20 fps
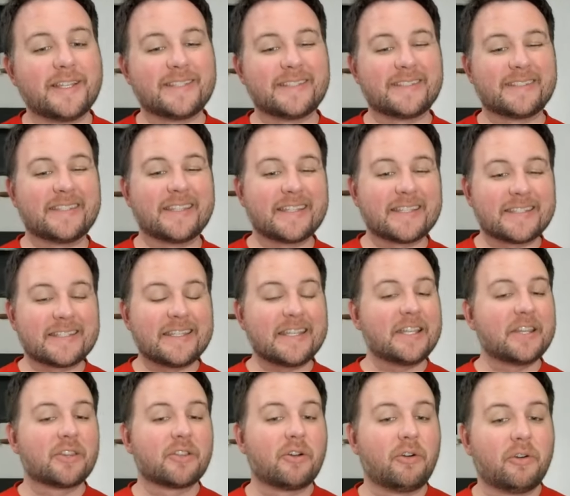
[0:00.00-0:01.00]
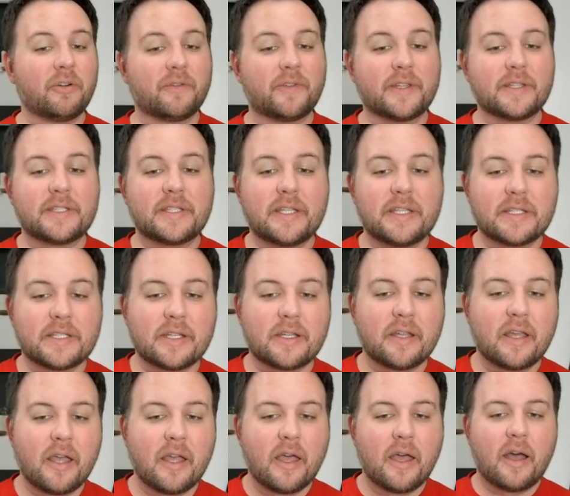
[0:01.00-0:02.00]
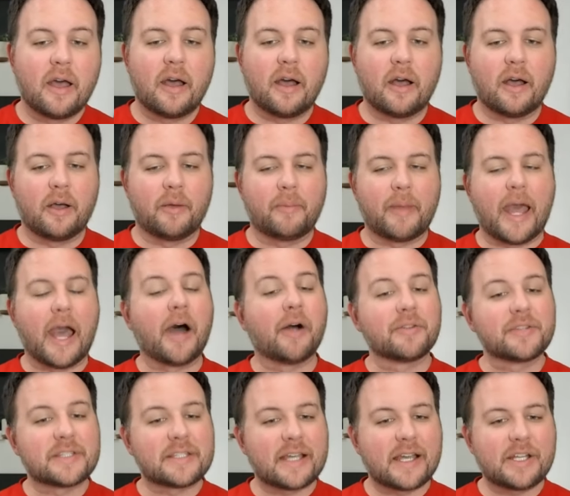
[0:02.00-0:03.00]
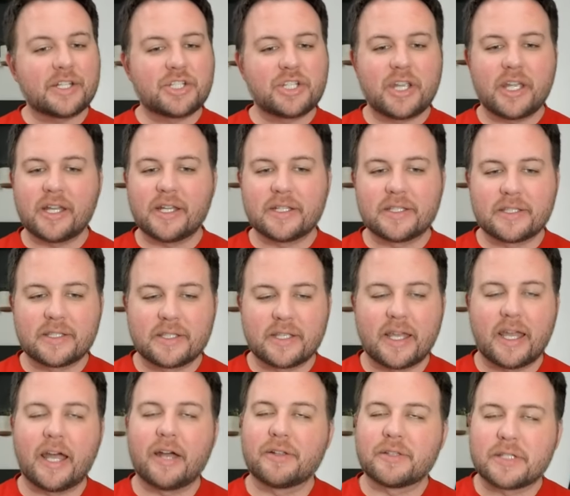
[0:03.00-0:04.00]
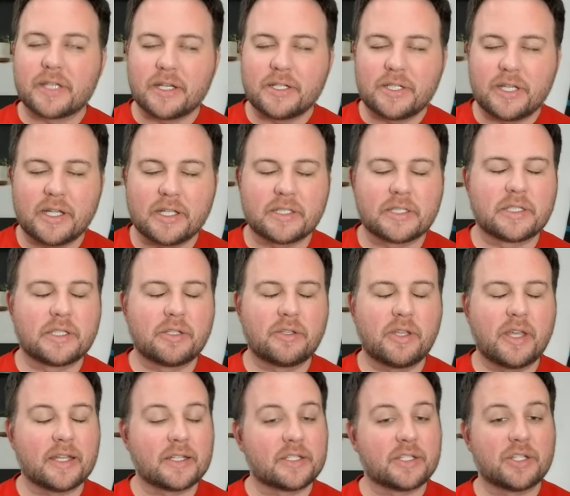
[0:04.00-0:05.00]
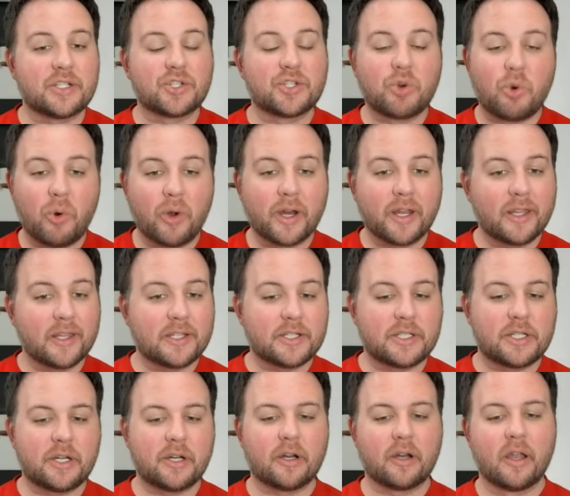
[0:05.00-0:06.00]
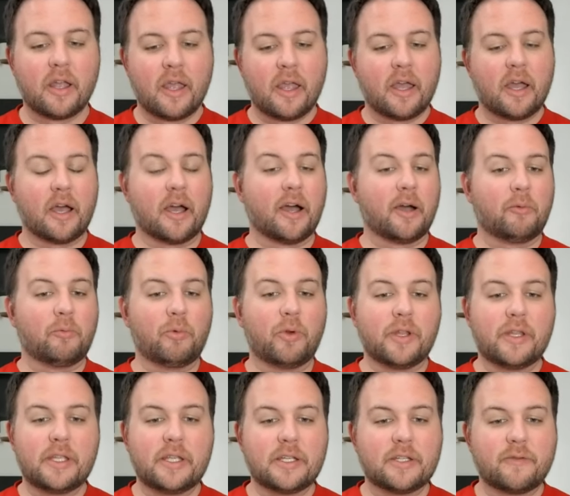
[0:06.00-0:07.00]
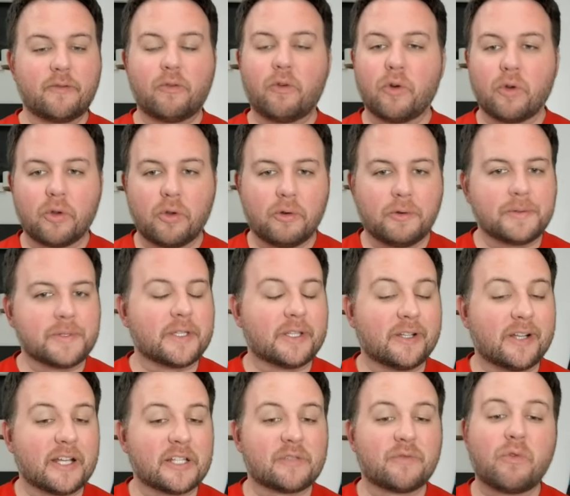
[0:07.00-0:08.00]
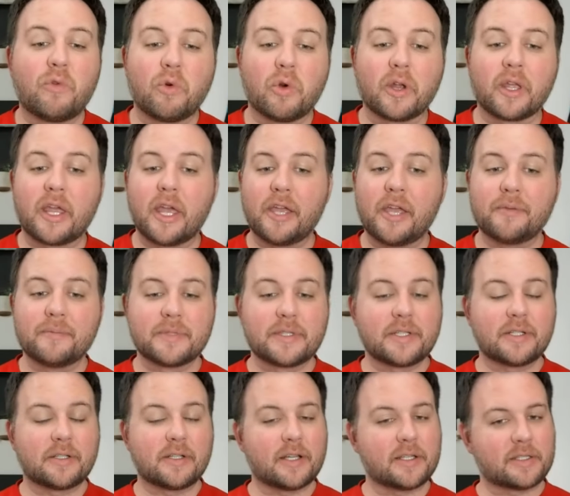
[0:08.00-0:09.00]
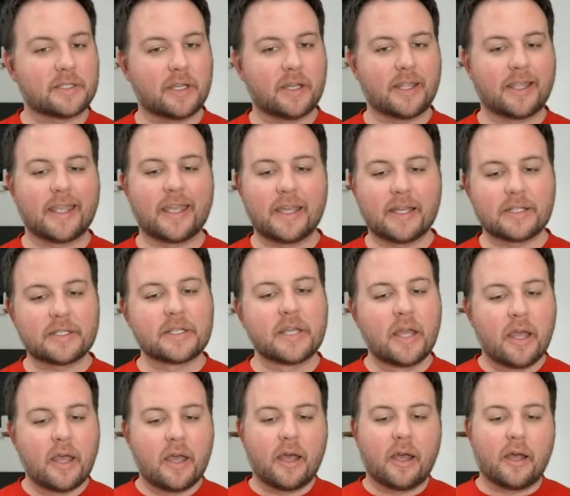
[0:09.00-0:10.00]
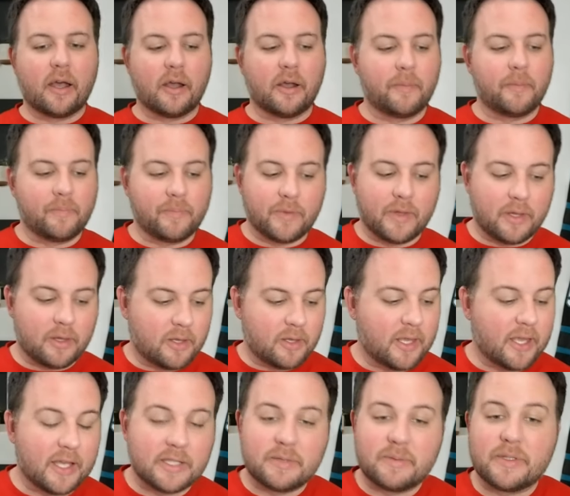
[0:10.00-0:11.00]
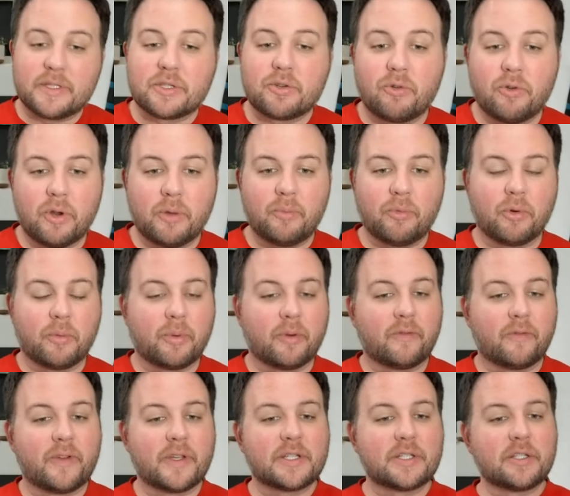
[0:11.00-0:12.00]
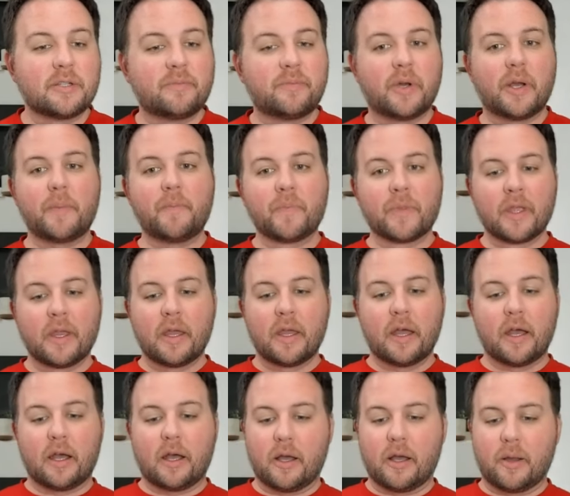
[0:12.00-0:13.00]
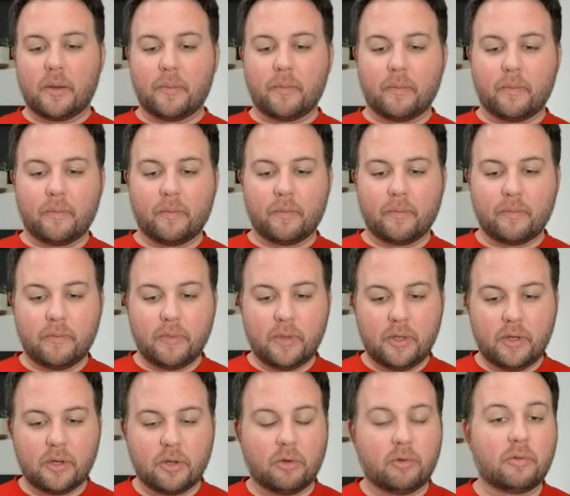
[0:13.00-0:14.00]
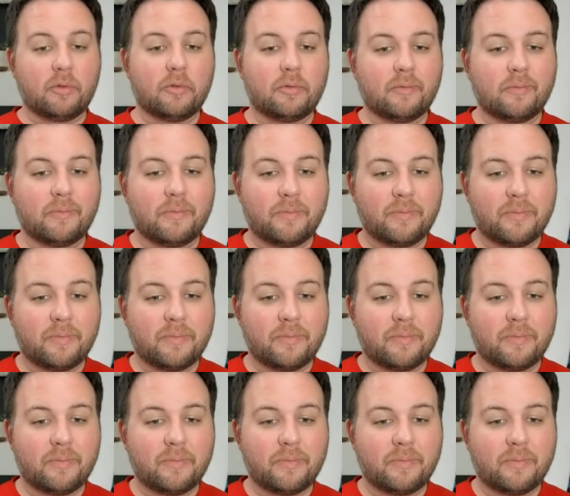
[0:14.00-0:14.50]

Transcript: his 16th goal of the season. Outside chance to get to 20 this year, would need 4 goals in the last 4 games. You're not saying he can't, and he has been scoring more proficiently, but the